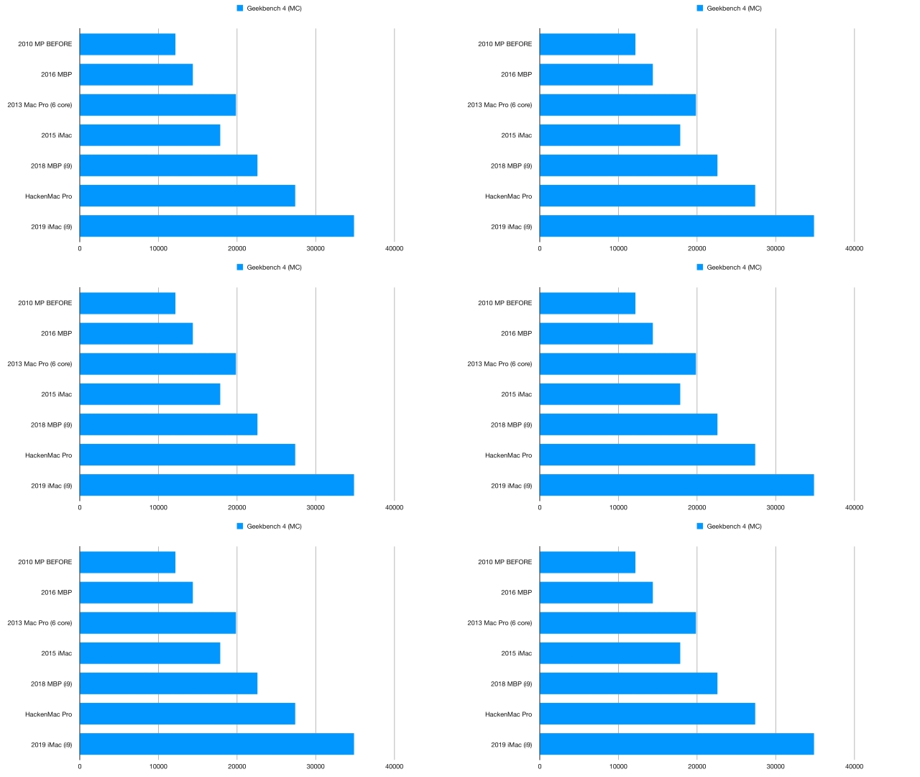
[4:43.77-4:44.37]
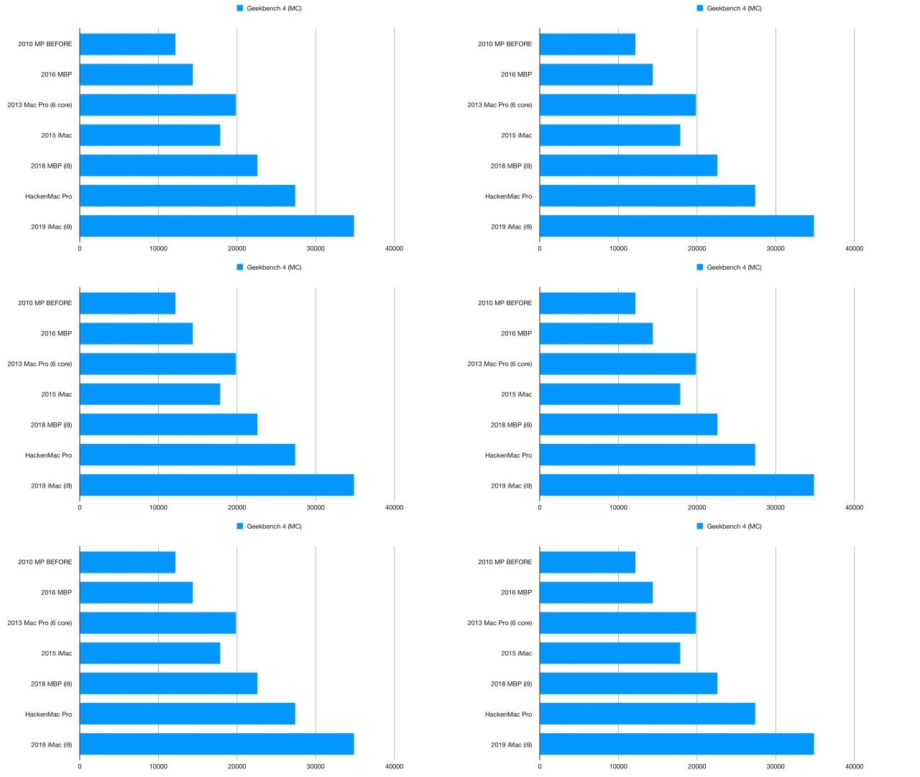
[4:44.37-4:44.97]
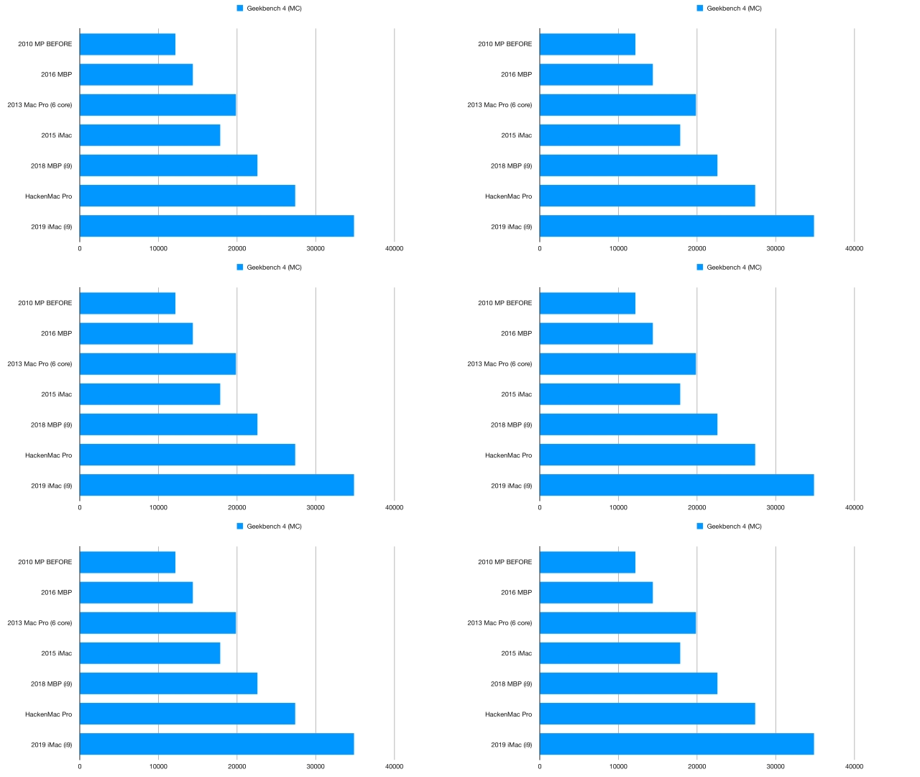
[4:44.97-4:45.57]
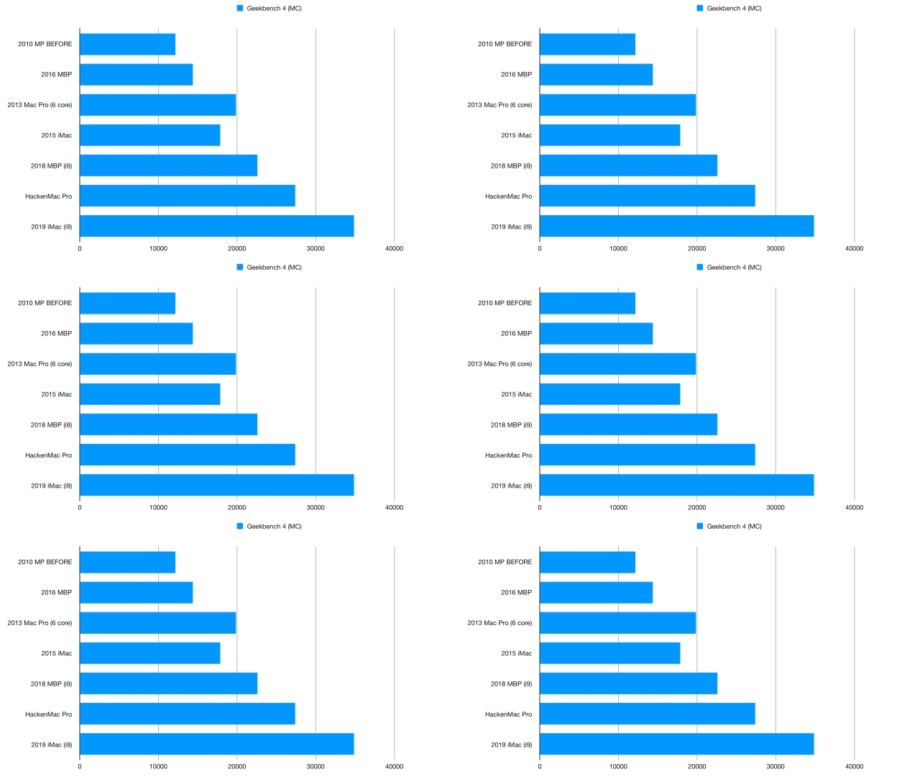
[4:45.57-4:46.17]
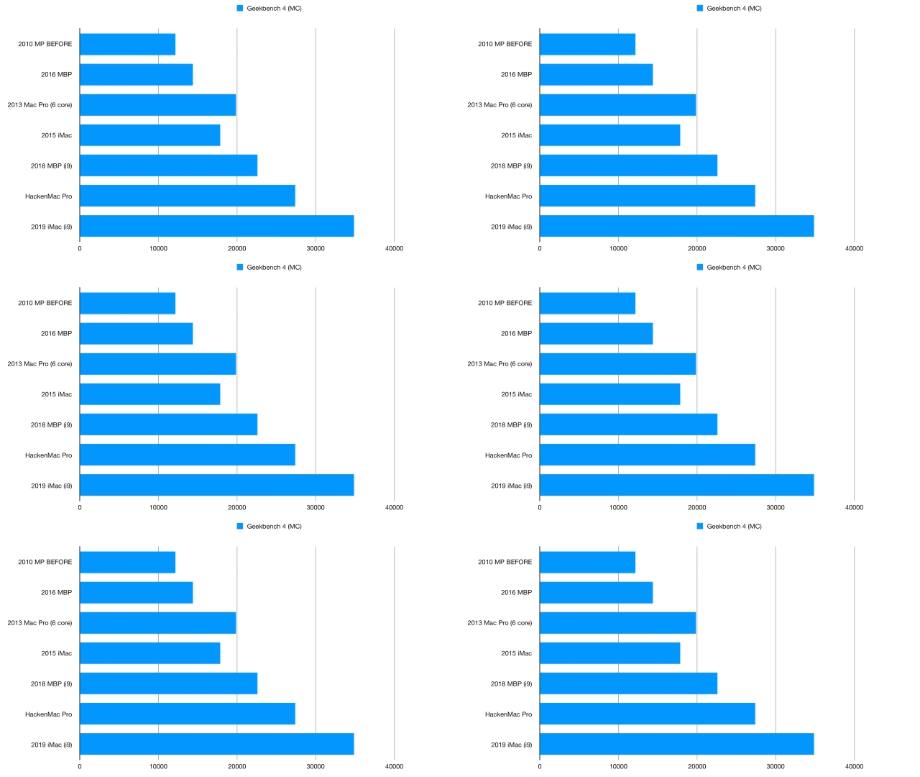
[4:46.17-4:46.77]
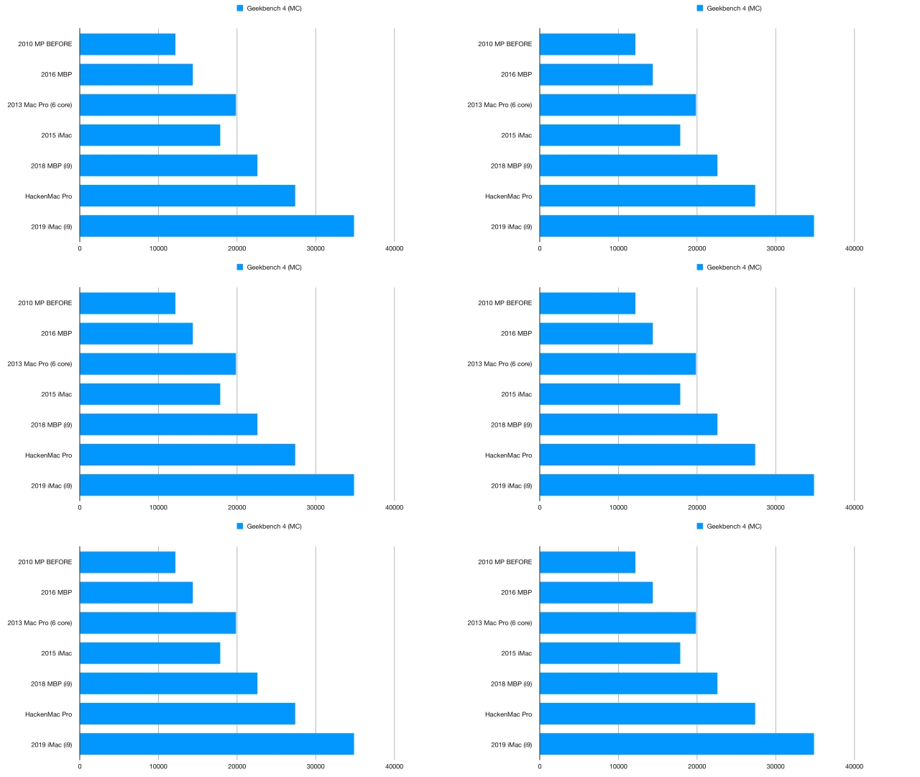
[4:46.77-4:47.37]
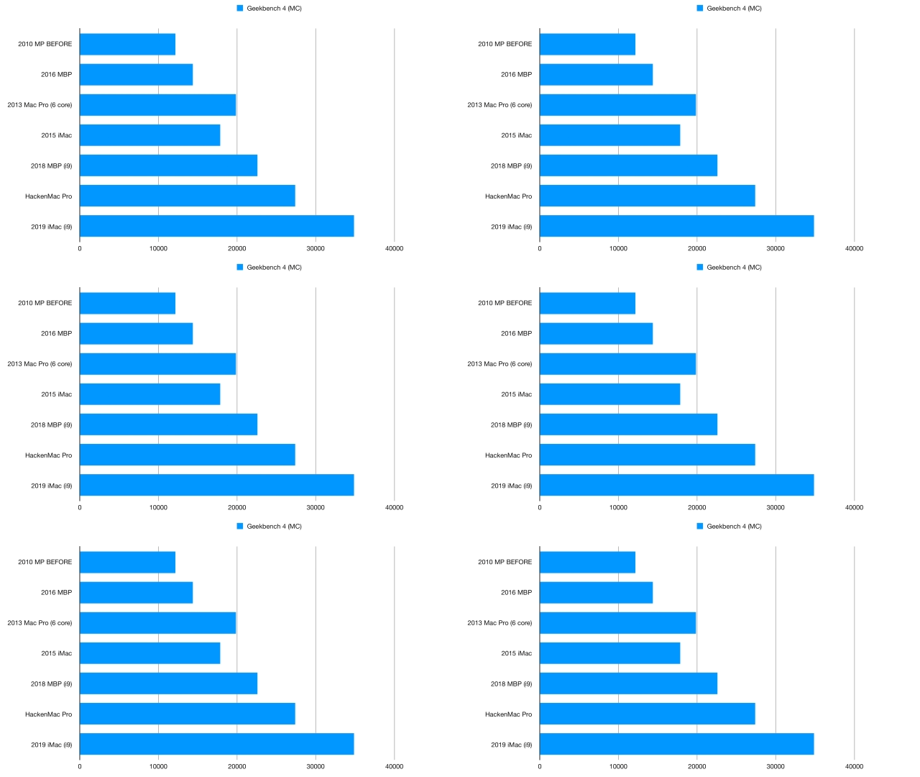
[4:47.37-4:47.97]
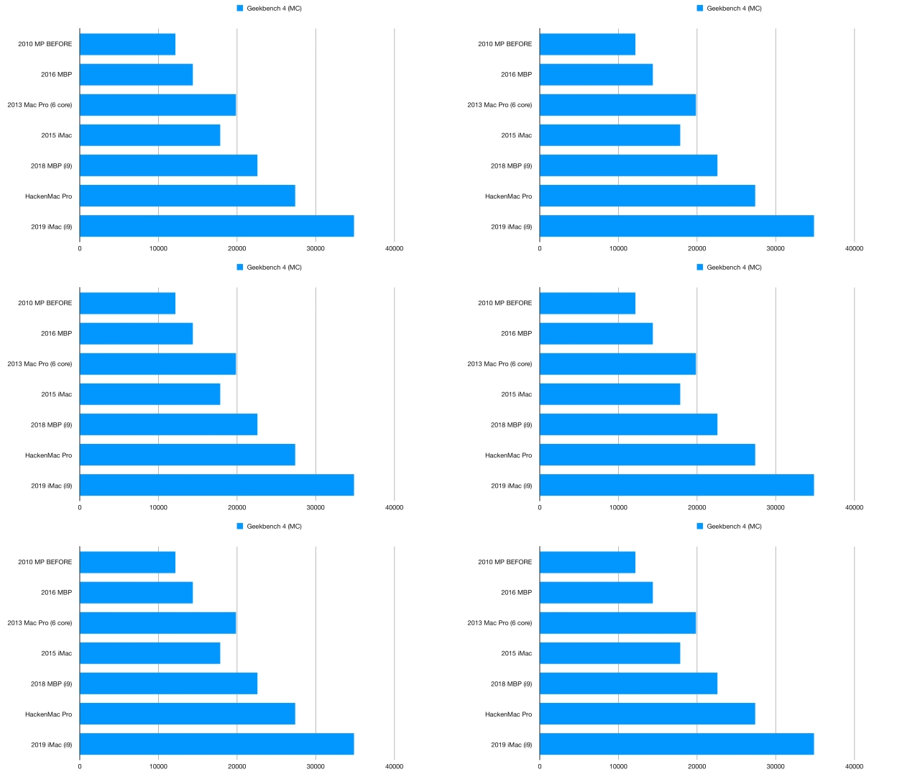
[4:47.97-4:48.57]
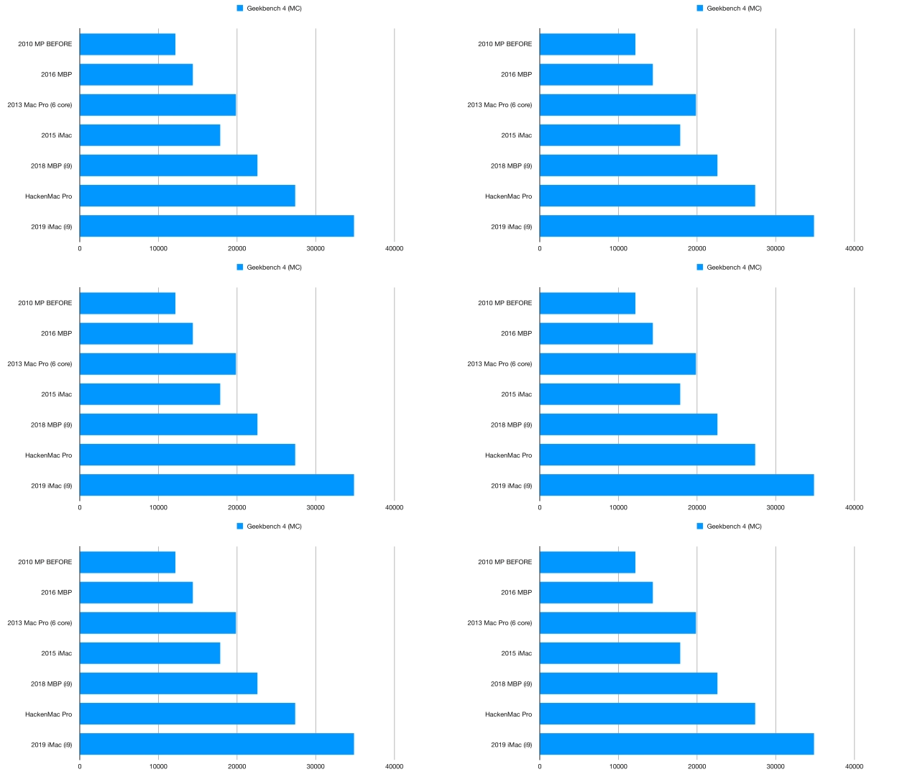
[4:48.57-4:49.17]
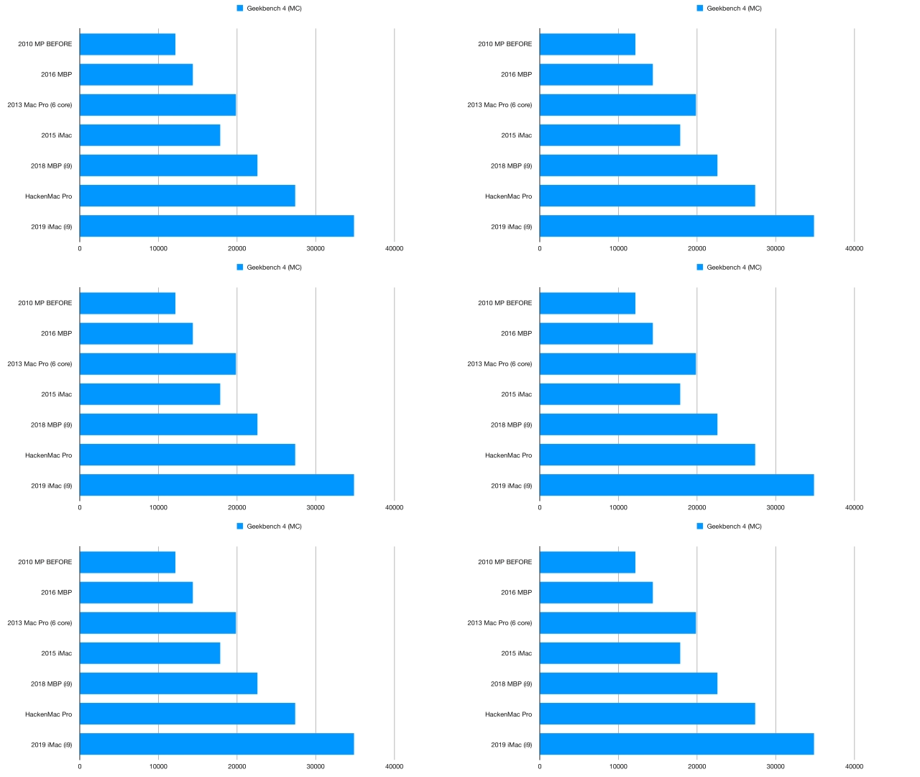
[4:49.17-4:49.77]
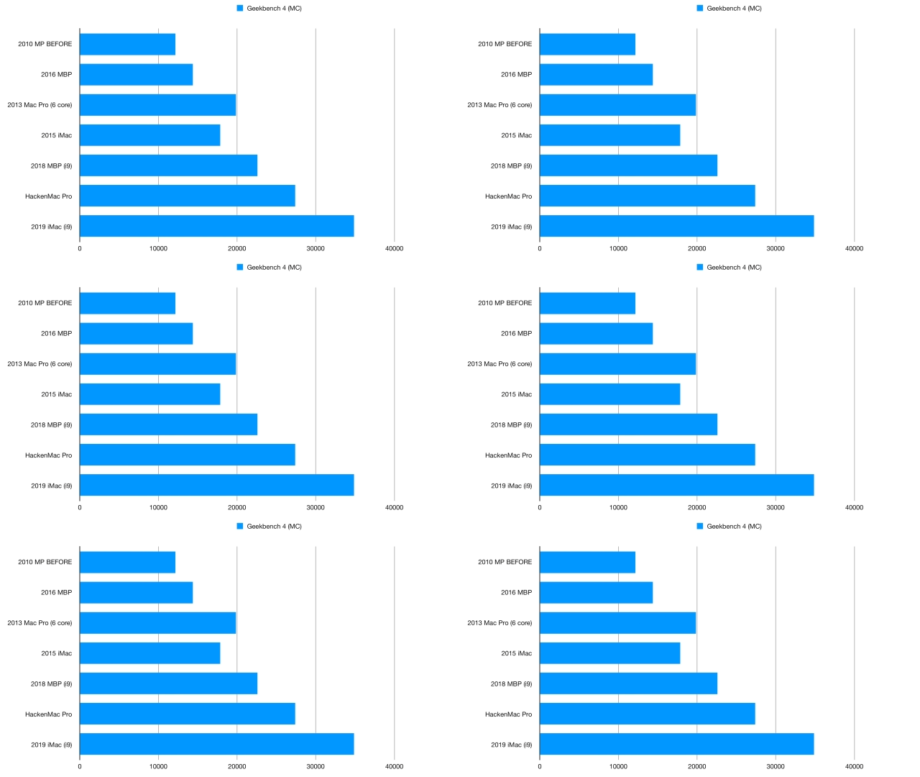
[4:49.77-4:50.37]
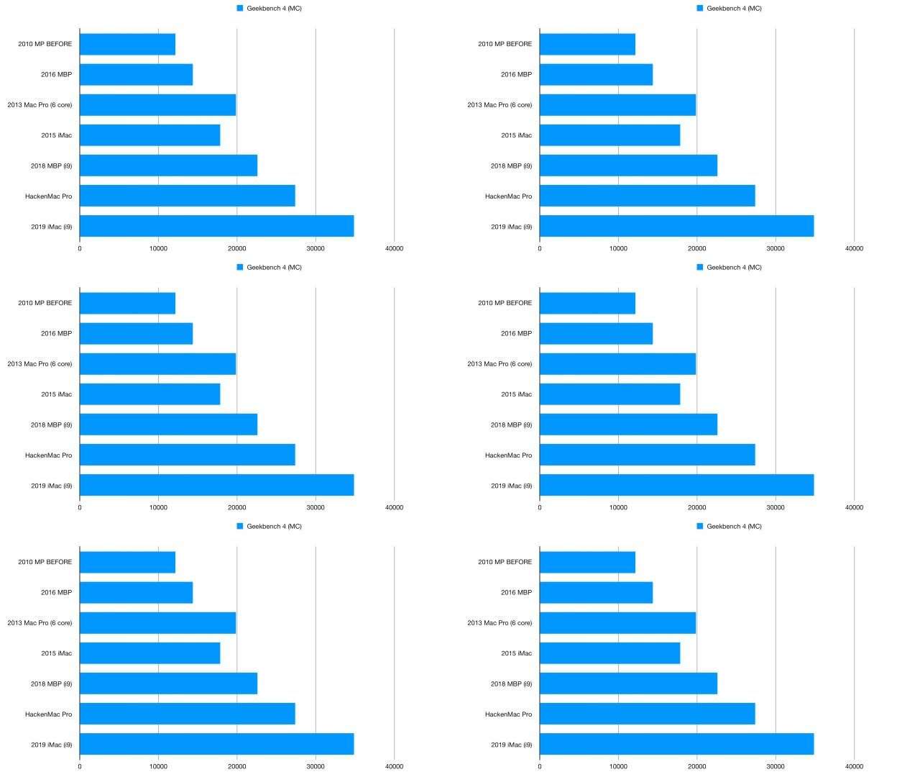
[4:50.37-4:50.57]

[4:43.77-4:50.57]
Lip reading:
[unreadable: no face in view]